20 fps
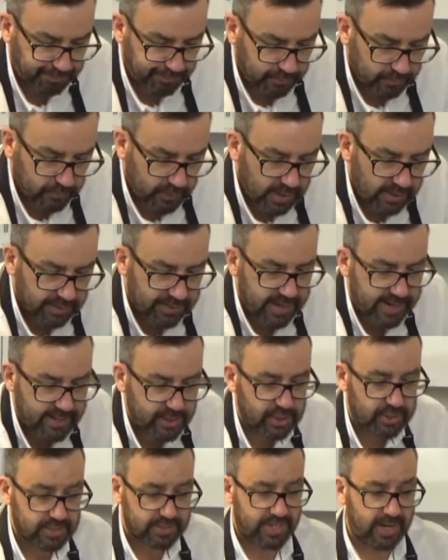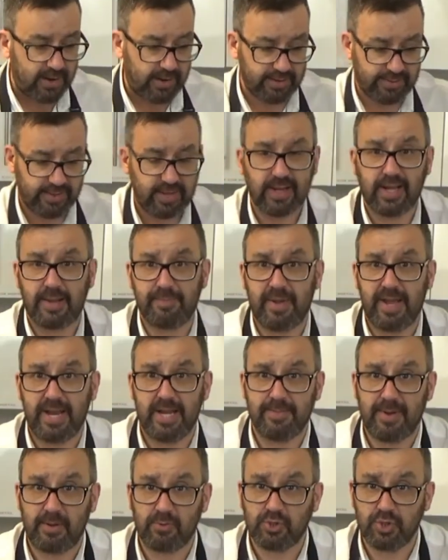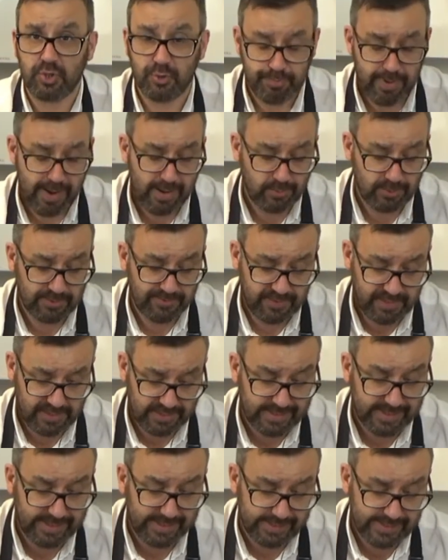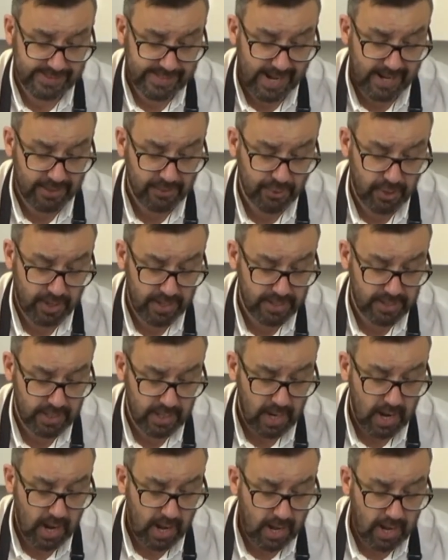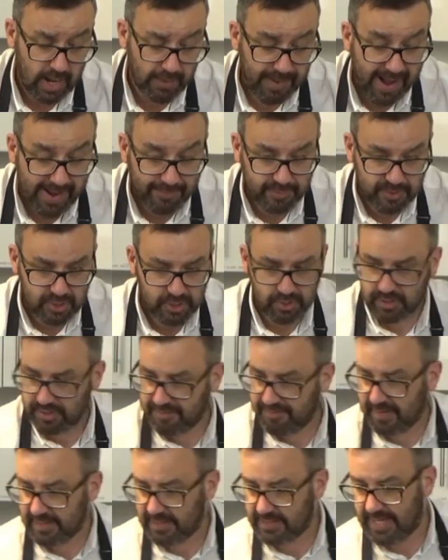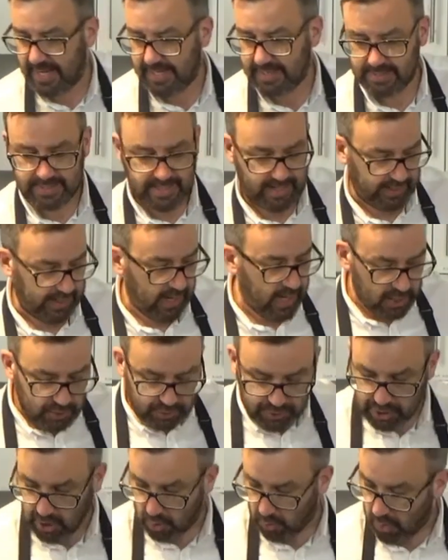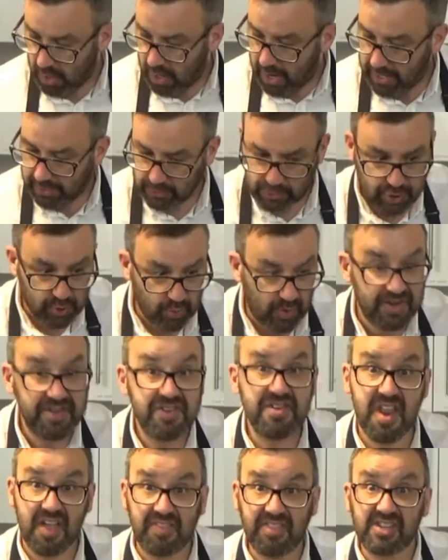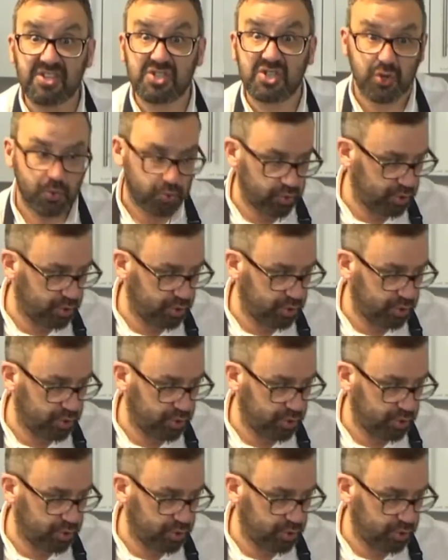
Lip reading: thing just there. I think I paid about £2 for this little stand, right? Absolutely fantastic. So I'll do another two